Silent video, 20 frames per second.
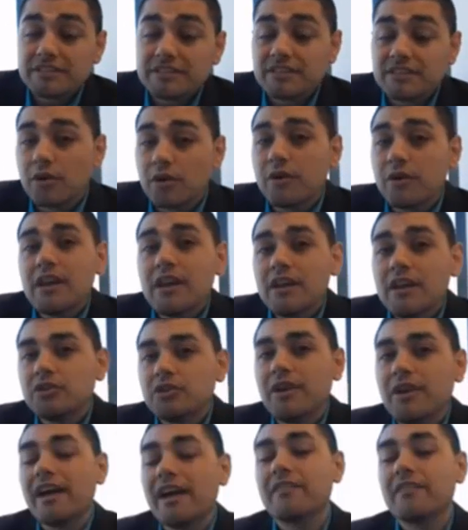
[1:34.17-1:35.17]
So
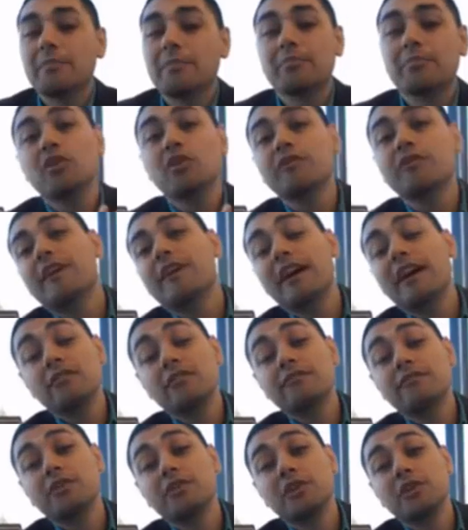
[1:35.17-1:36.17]
you have a profile
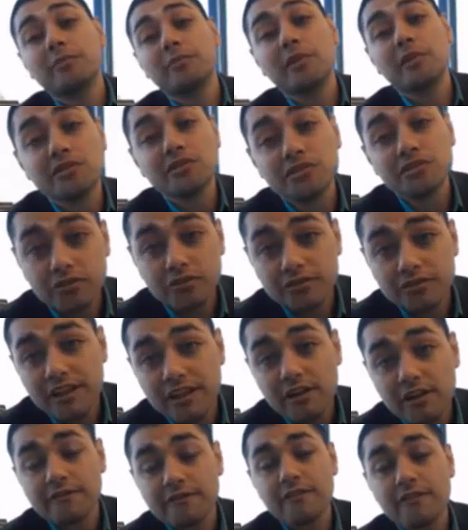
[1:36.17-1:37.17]
for your personal
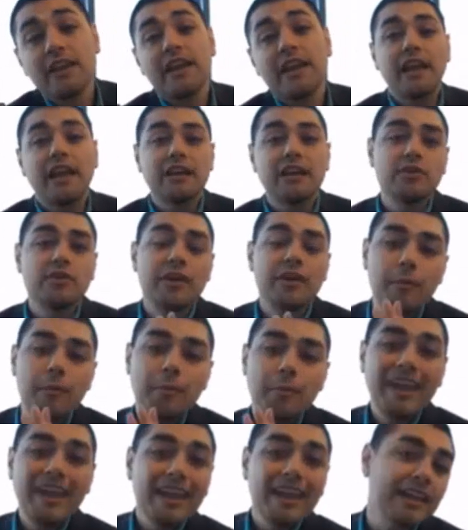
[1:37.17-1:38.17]
stuff, and you have a
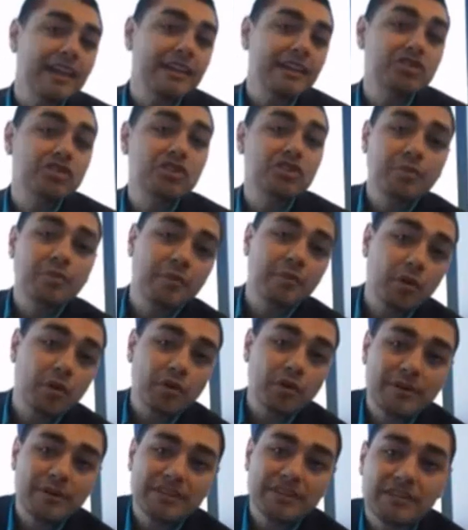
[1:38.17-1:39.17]
page to promote
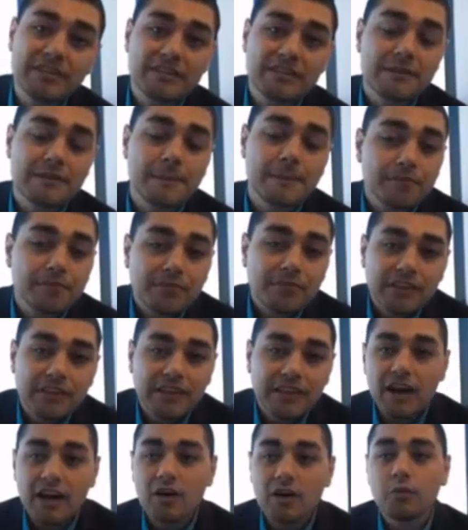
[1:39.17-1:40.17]
a business.
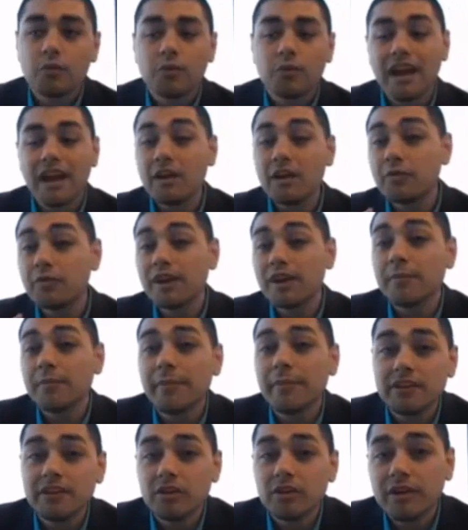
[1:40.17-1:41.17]
Now, what I
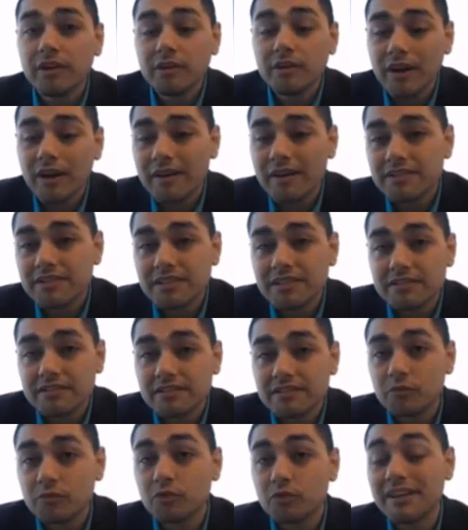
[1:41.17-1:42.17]
recommend doing, what I've seen
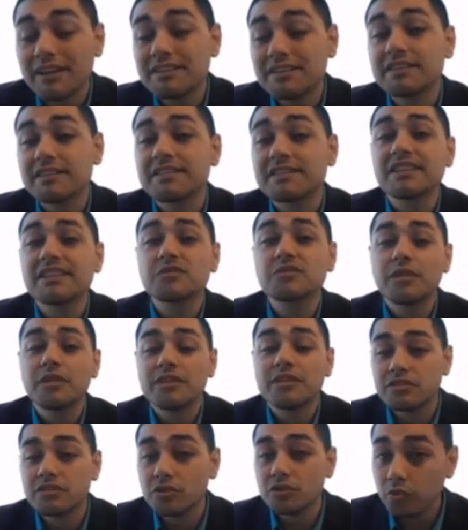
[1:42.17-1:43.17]
some great success
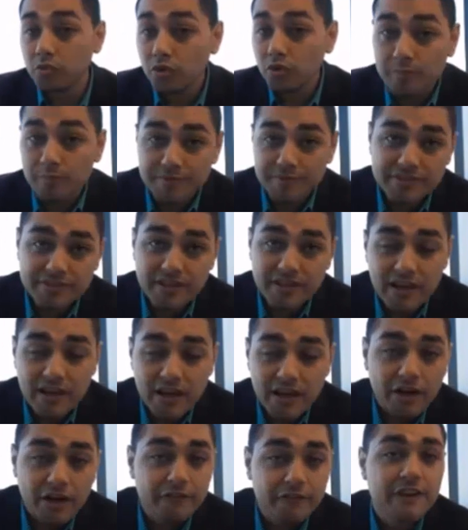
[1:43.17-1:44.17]
with, is groups
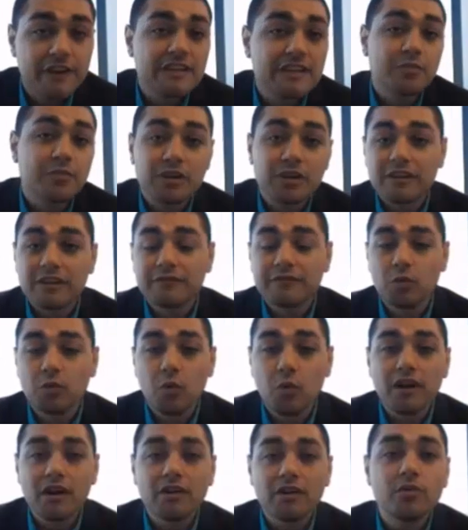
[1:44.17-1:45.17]
on Facebook. If you
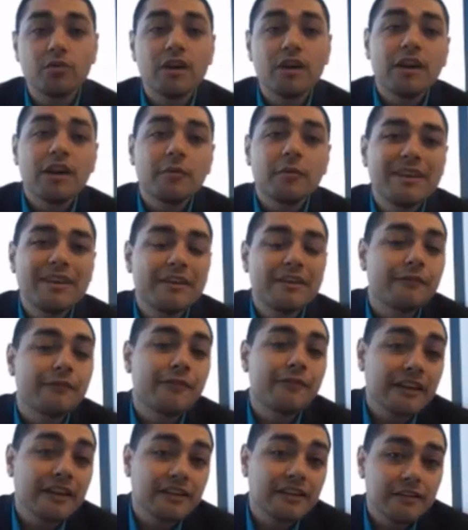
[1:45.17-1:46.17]
want to be
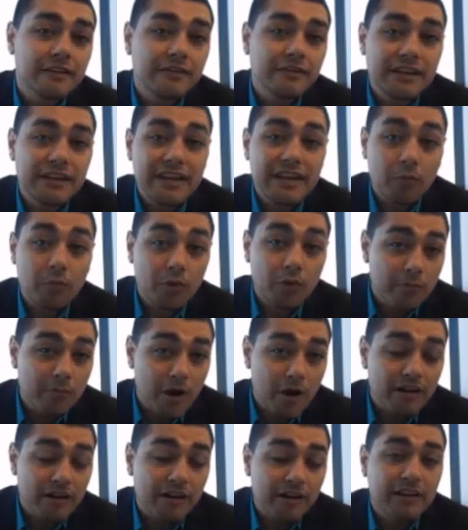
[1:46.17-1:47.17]
effective in network
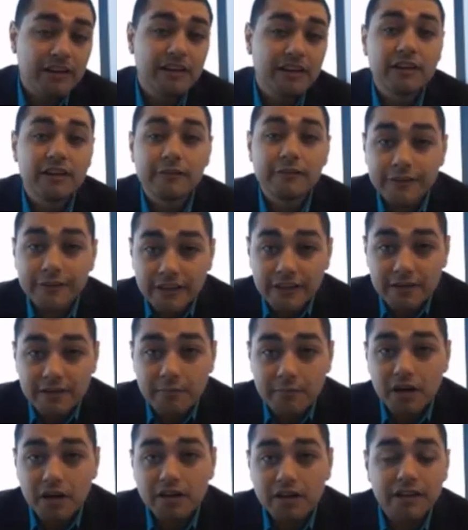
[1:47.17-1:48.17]
marketing and affiliate
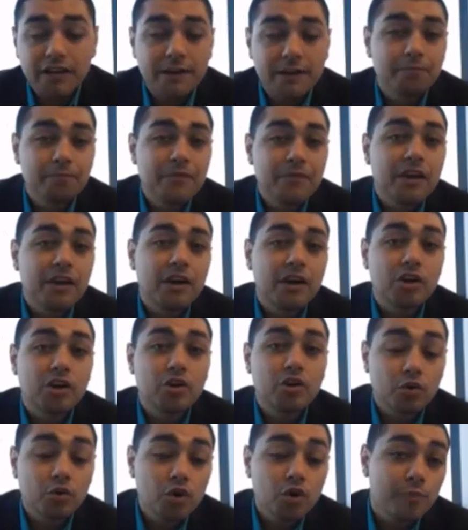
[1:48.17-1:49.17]
marketing, a
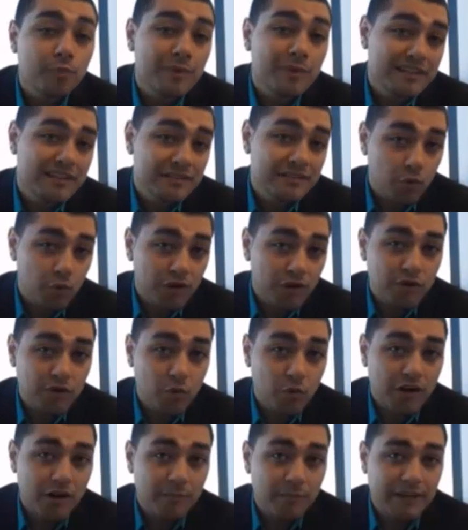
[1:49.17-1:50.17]
group is where you
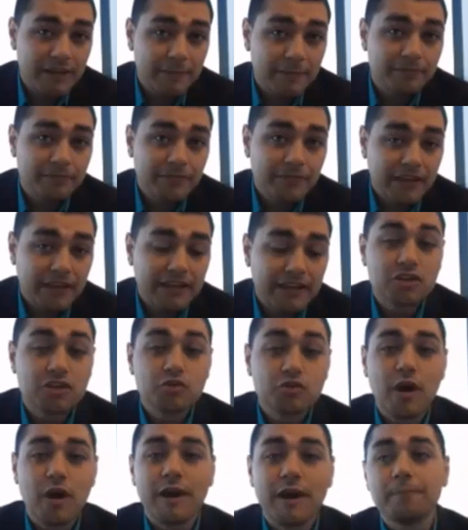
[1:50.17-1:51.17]
want to be. And
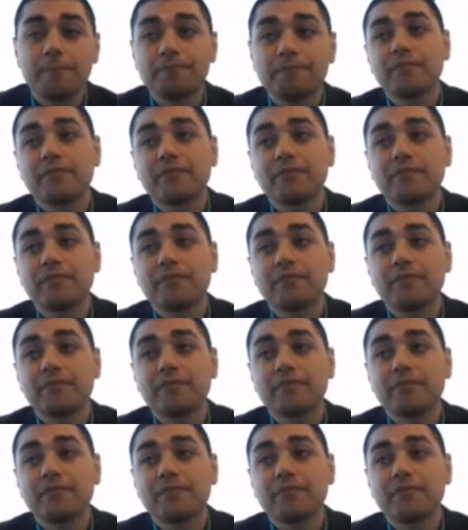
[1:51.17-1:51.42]
here's why.